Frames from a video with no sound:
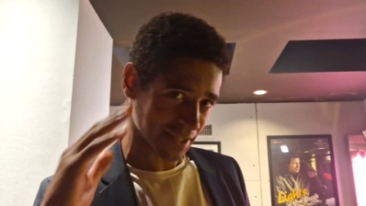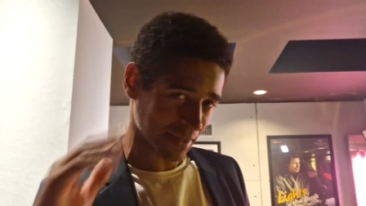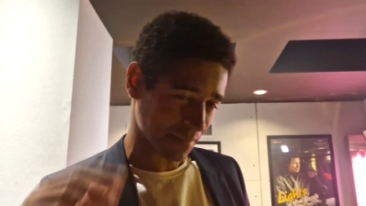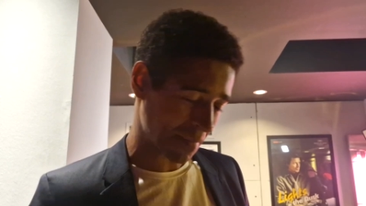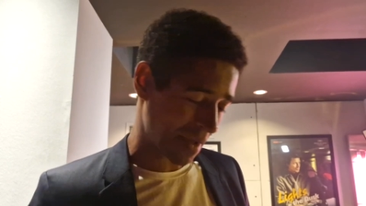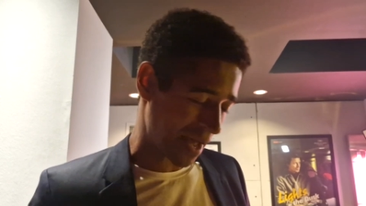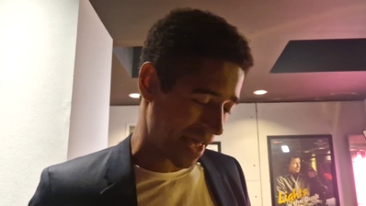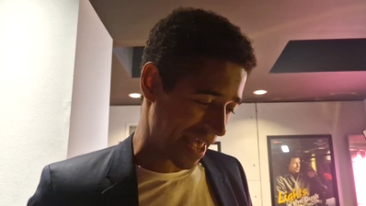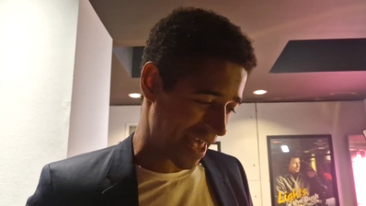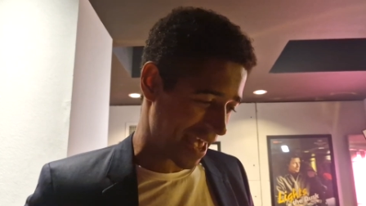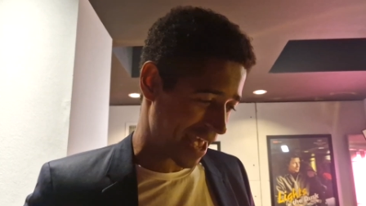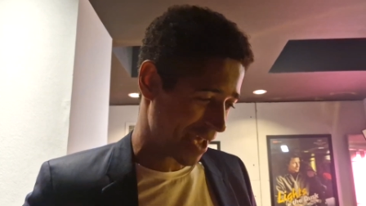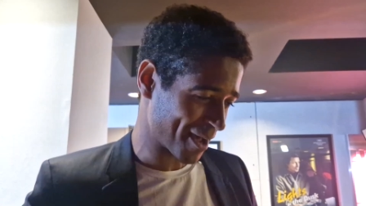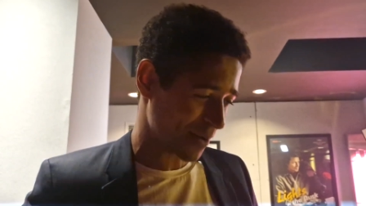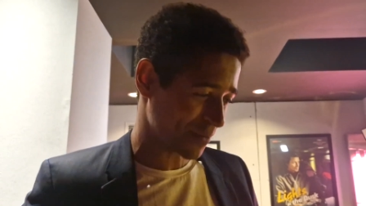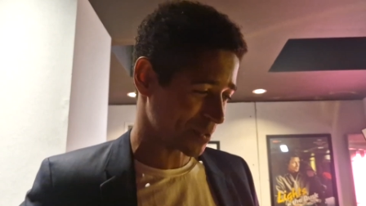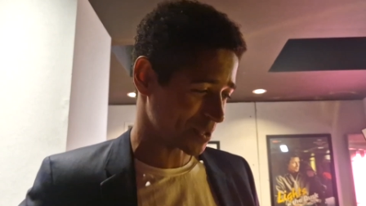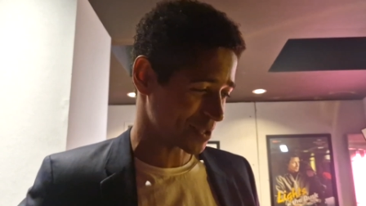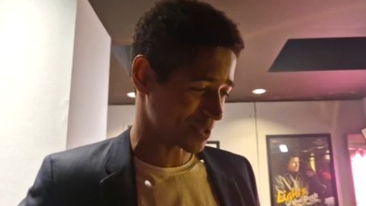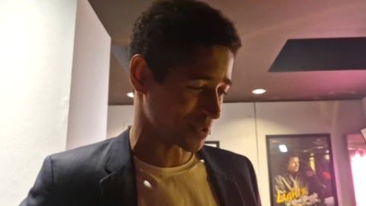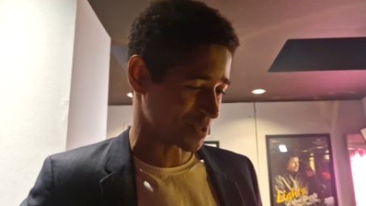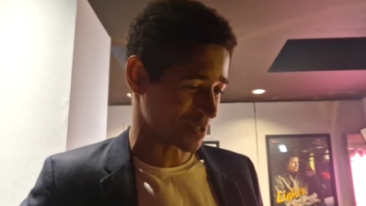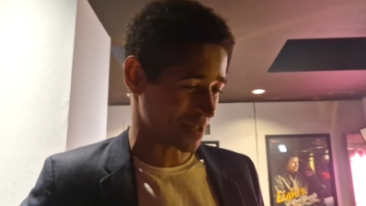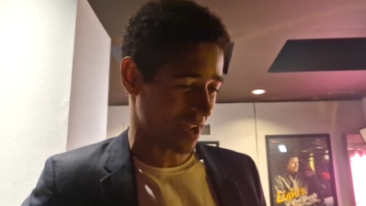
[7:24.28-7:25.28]
in my hair,
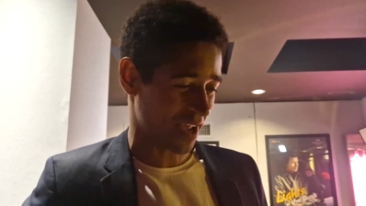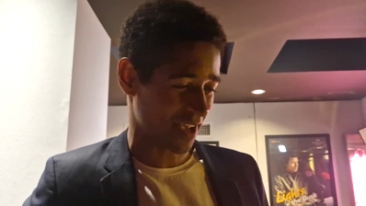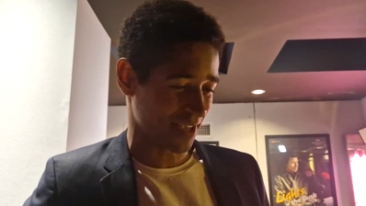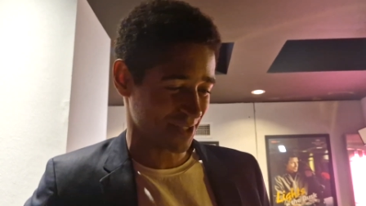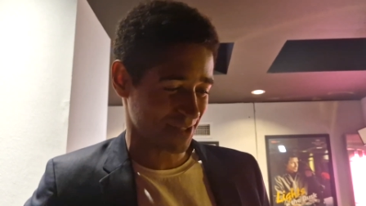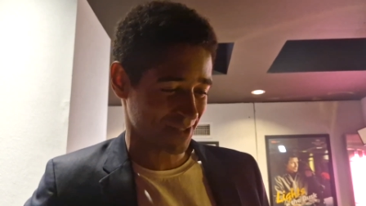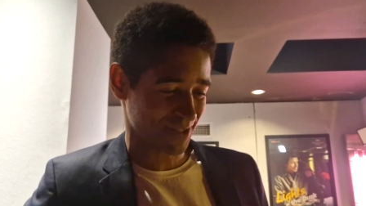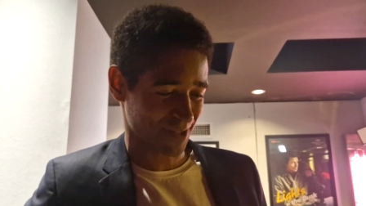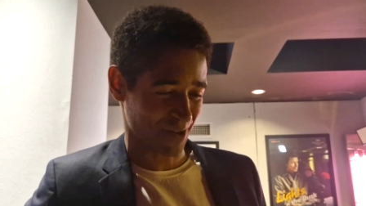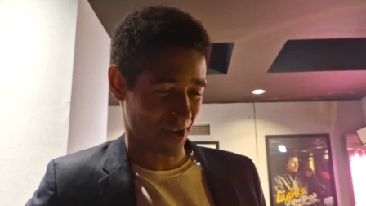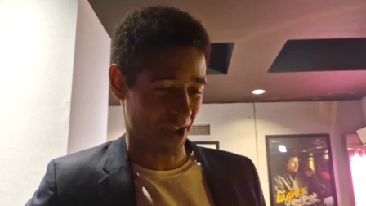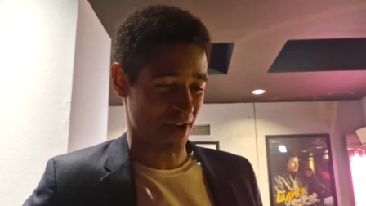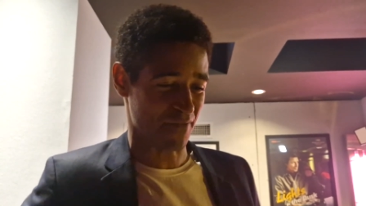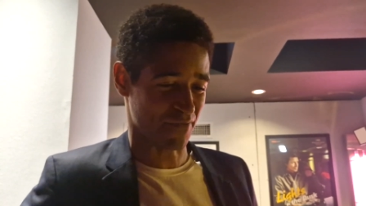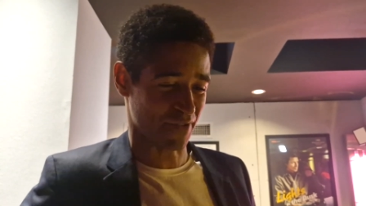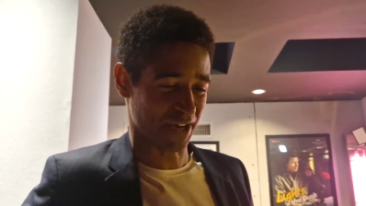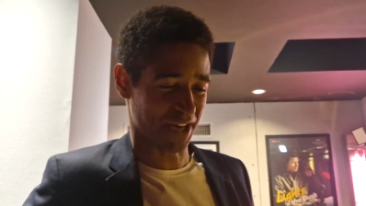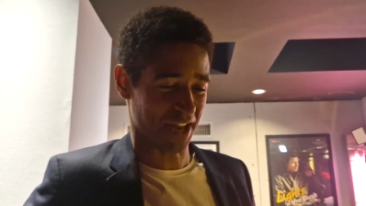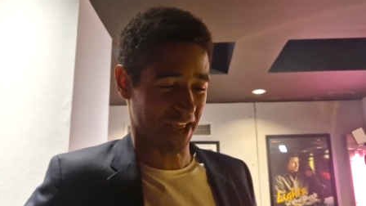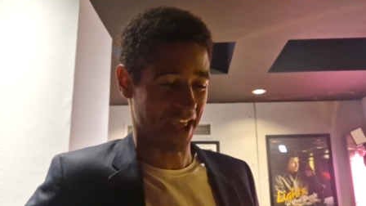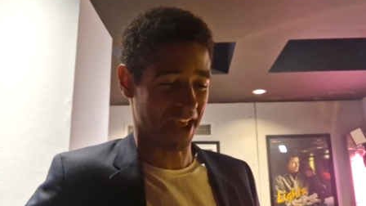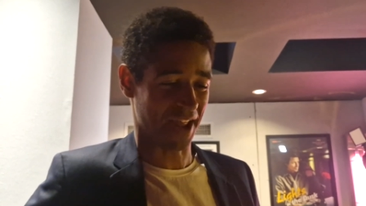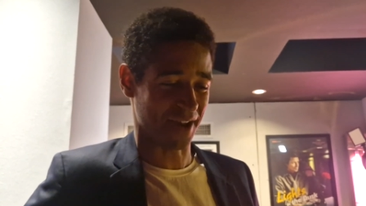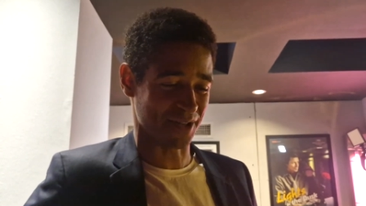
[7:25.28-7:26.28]
which is nice. Not every
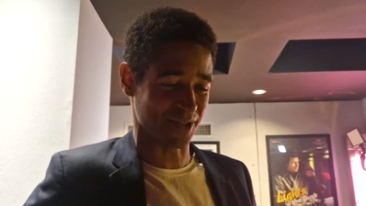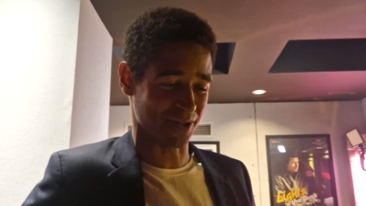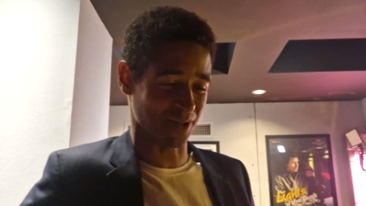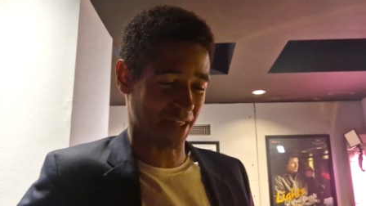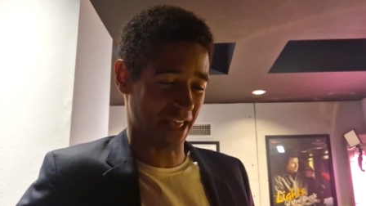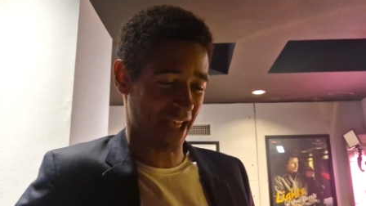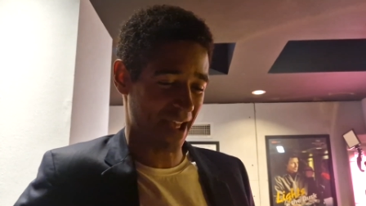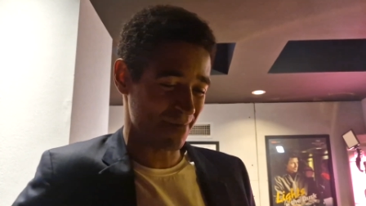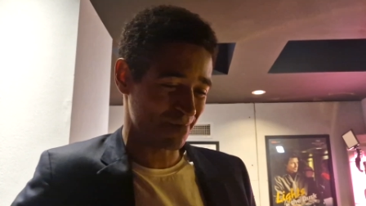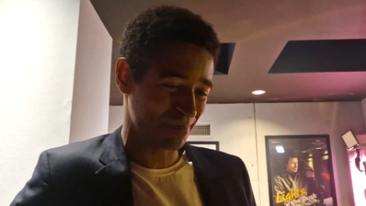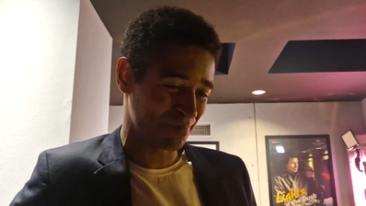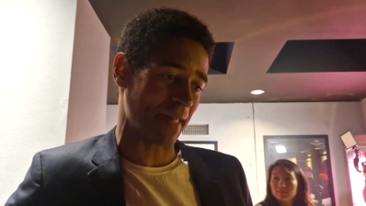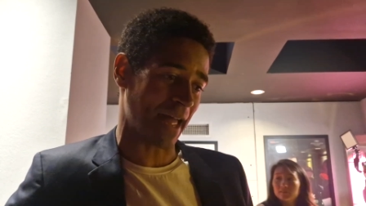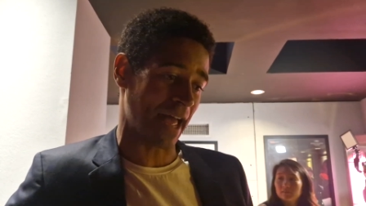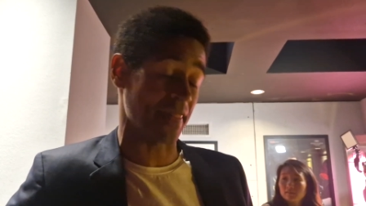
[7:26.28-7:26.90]
day I do that.